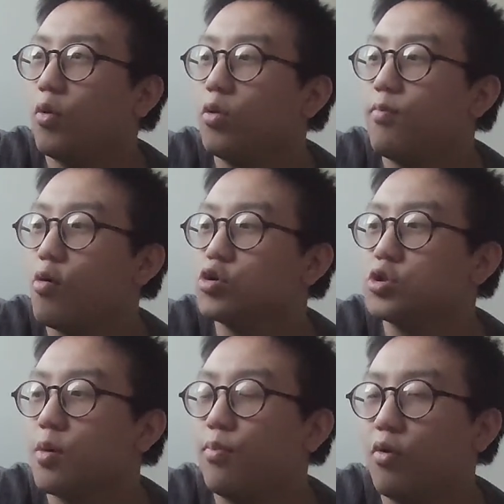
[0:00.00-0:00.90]
the
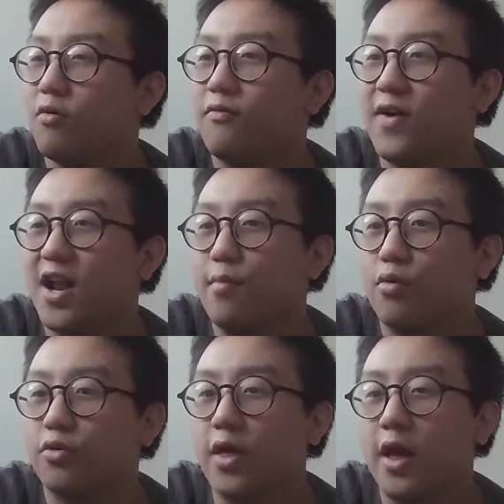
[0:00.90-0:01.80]
most important, valuable
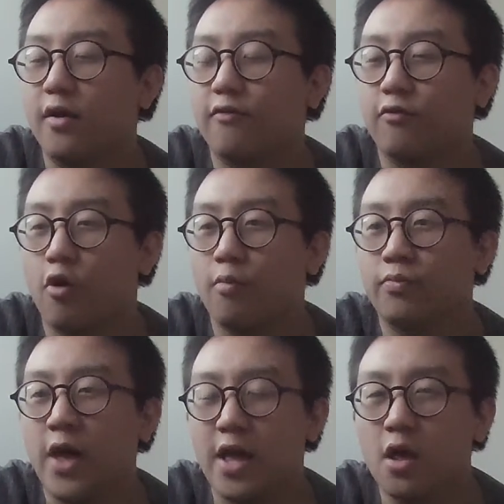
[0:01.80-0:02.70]
thing
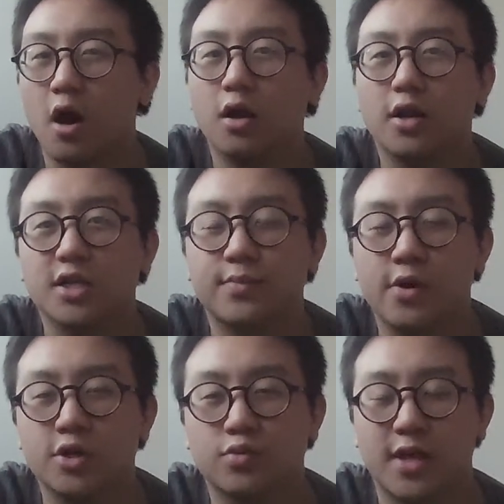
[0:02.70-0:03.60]
from that yacht
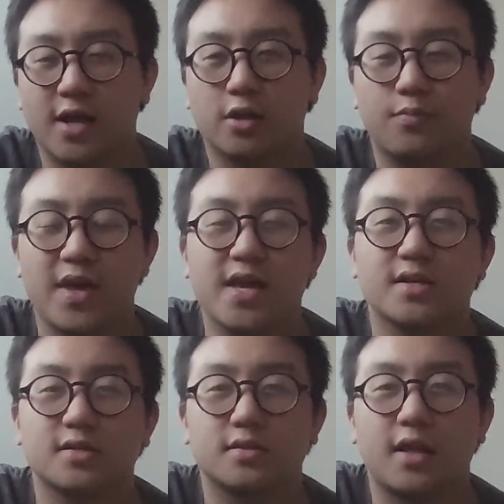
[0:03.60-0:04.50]
experience was like the
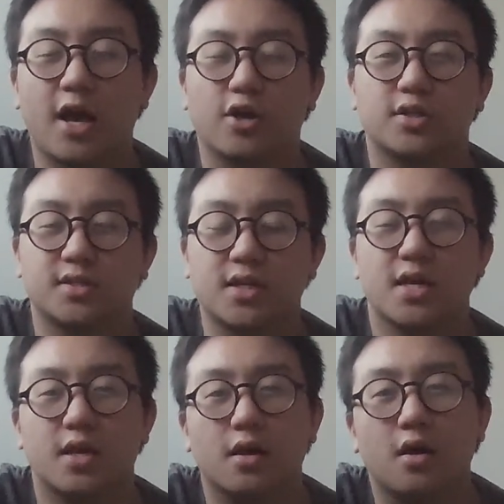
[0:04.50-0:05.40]
peace I could see
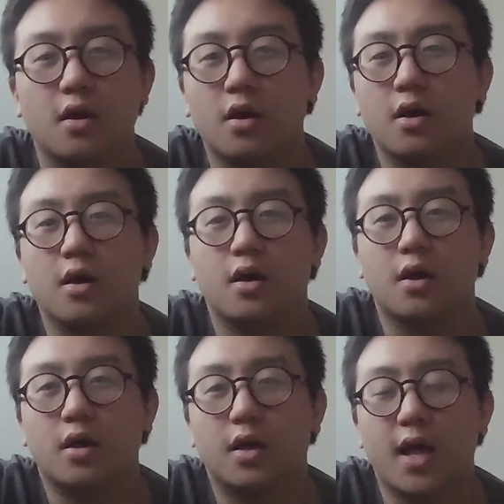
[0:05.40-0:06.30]

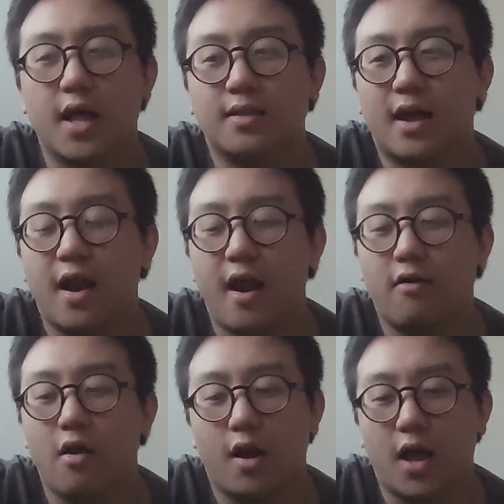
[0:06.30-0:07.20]
in that
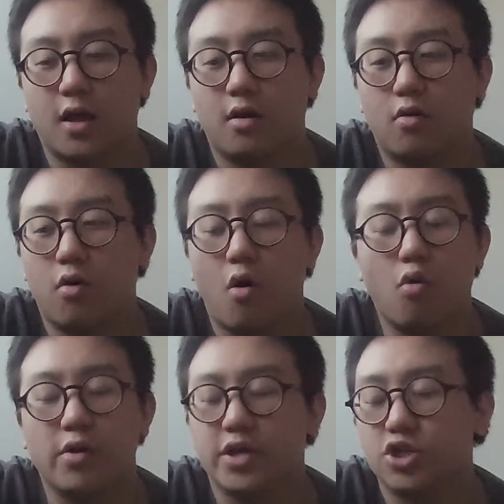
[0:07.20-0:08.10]
area. Like,
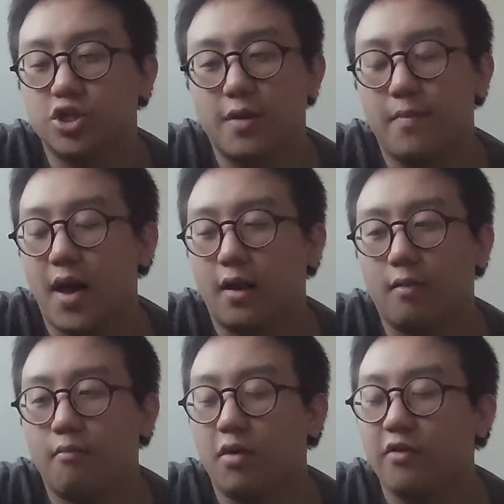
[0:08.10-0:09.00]
holy shit, man,
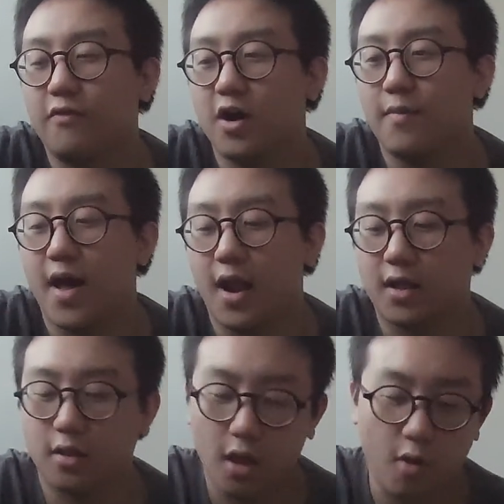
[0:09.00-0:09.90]
motherfucker, man! Like,
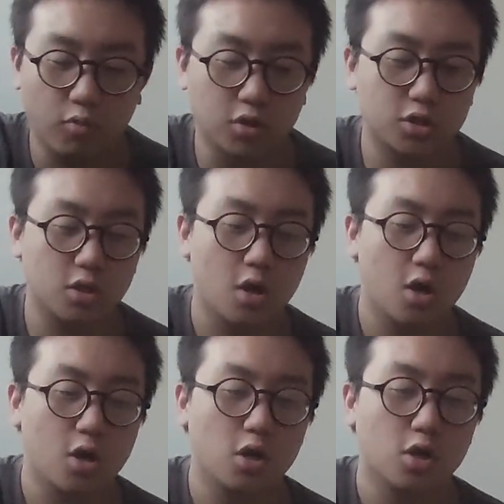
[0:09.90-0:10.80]
it was
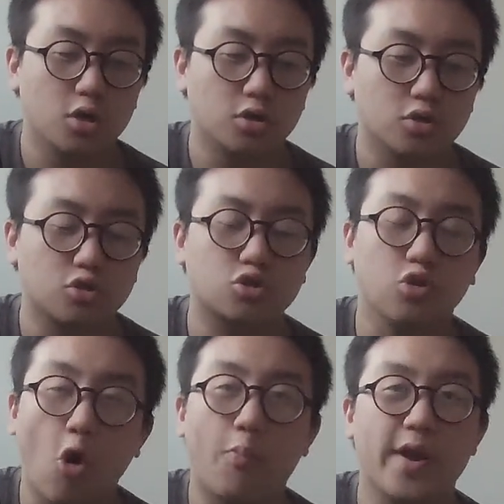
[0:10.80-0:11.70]

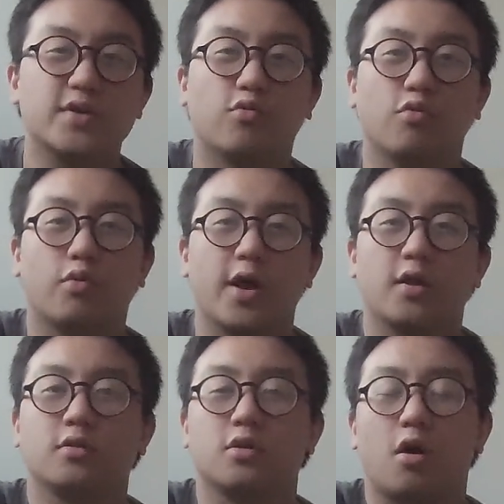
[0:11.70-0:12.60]
so peaceful
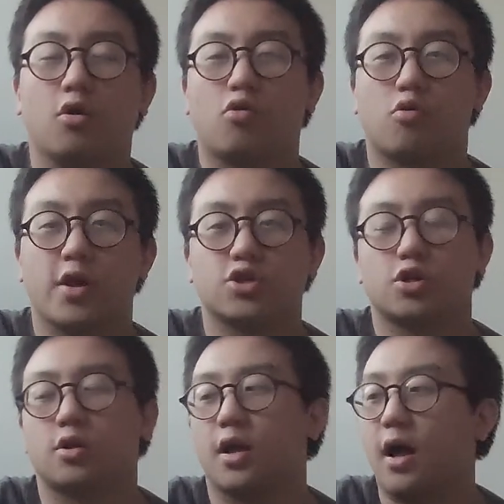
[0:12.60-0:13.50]
in the yacht in Croatia.
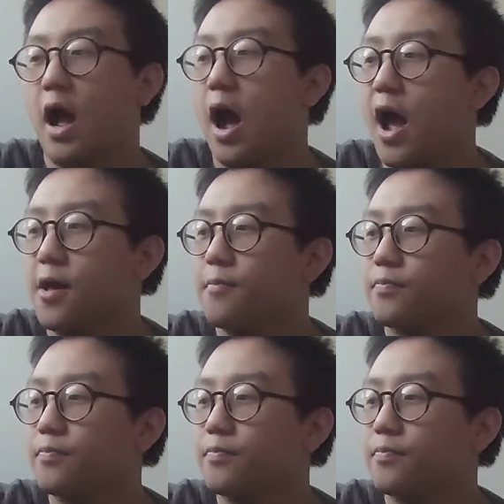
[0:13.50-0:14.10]
Like, I,